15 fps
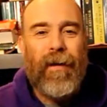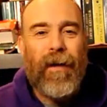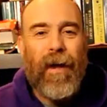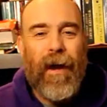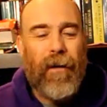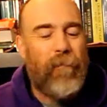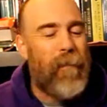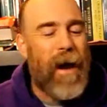
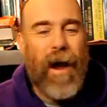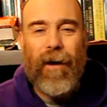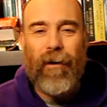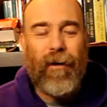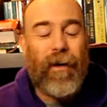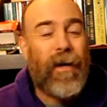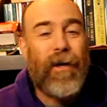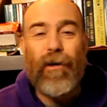and matter
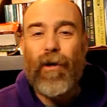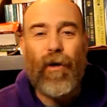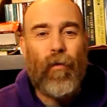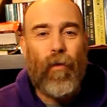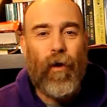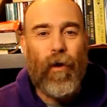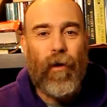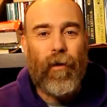in your
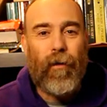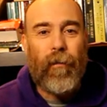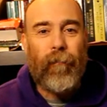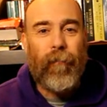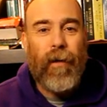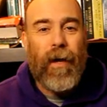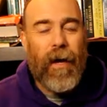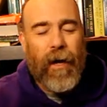world,
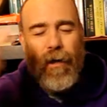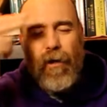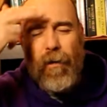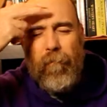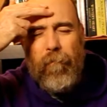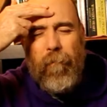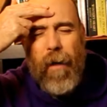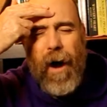in your
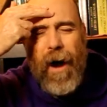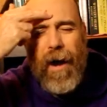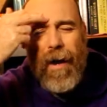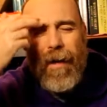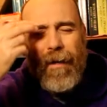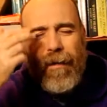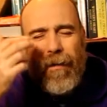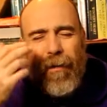
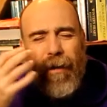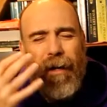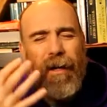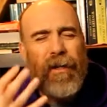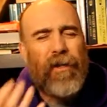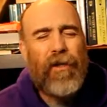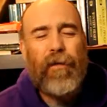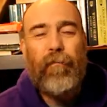mind. You're going to
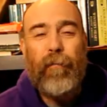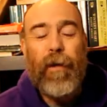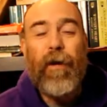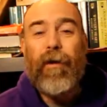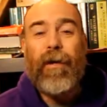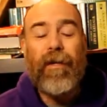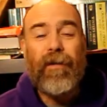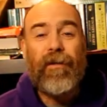
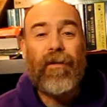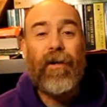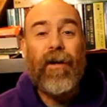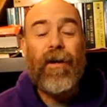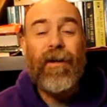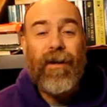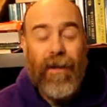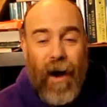experience
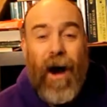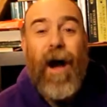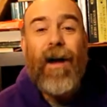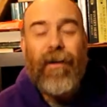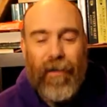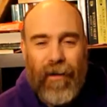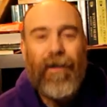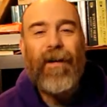
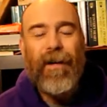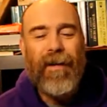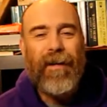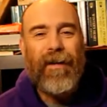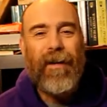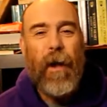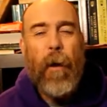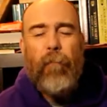God good,
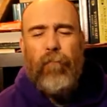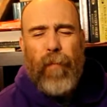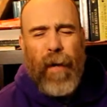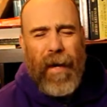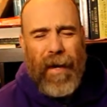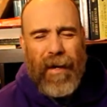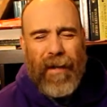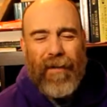
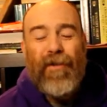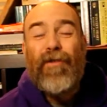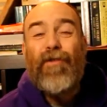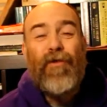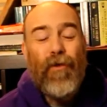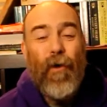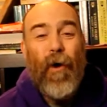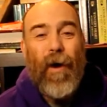peace,
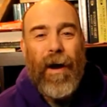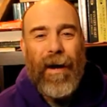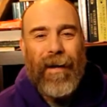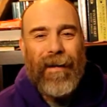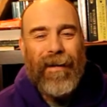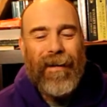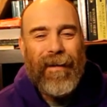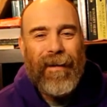joy,
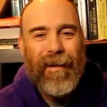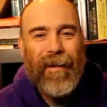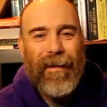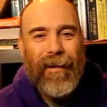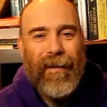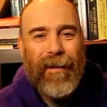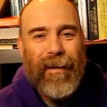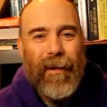
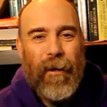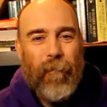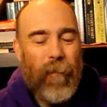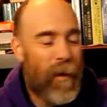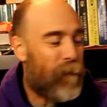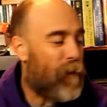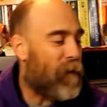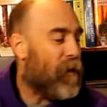my
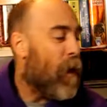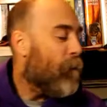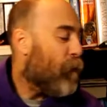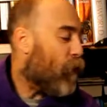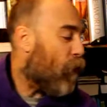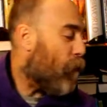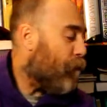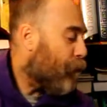friends.
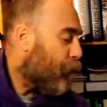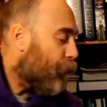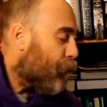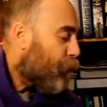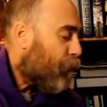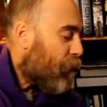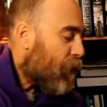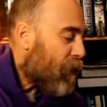So
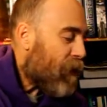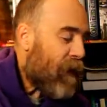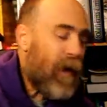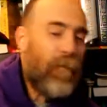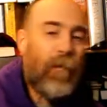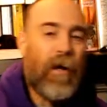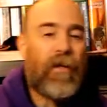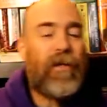in
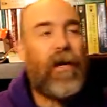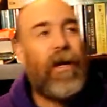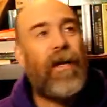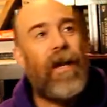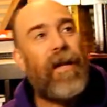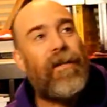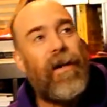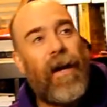my study
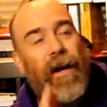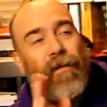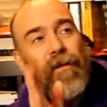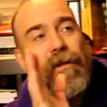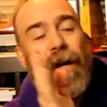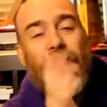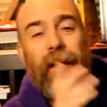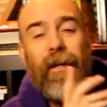last night, I was
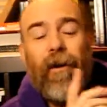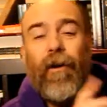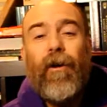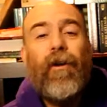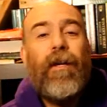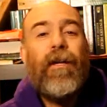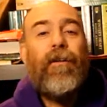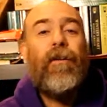studying the
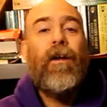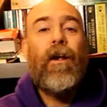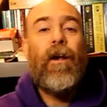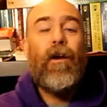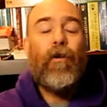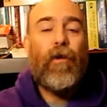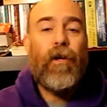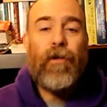early
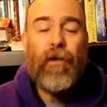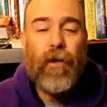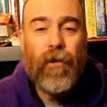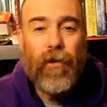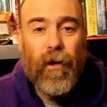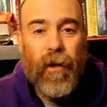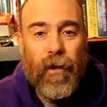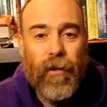Christian
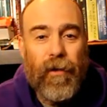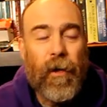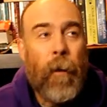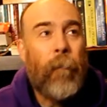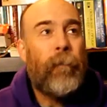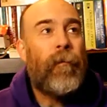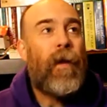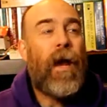church
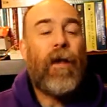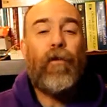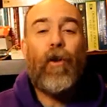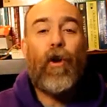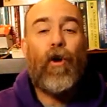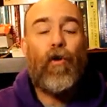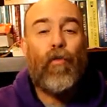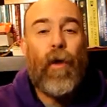and the
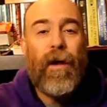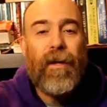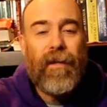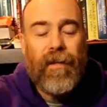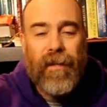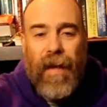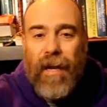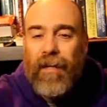horrendous
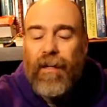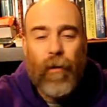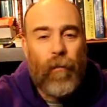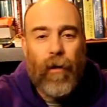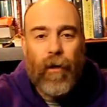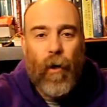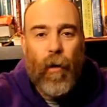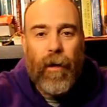things that were
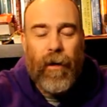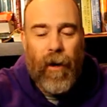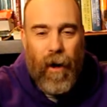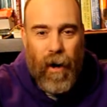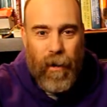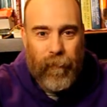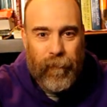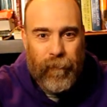going
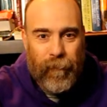on.